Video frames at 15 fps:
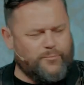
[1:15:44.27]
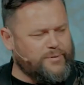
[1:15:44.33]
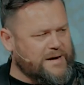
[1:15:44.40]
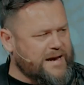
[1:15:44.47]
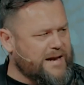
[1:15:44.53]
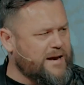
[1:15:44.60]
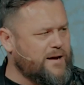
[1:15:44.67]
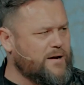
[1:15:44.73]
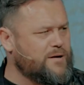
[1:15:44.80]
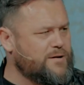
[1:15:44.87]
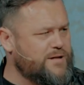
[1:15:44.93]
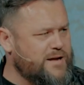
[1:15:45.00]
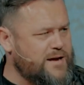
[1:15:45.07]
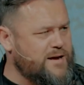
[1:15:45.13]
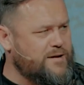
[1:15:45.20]
completing
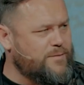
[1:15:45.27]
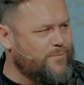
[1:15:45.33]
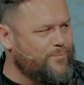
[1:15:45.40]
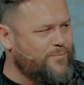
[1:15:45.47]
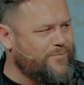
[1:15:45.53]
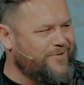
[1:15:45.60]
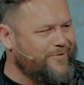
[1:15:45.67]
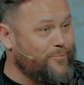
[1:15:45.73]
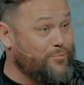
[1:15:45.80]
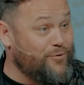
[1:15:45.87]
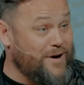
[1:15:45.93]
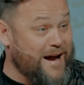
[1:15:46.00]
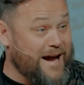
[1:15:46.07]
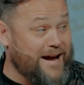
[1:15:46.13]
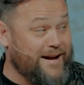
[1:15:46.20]
the
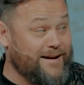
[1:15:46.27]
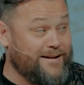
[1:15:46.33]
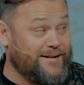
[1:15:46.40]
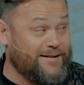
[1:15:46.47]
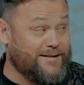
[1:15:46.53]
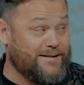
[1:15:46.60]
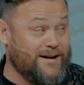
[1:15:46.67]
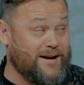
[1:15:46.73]
brand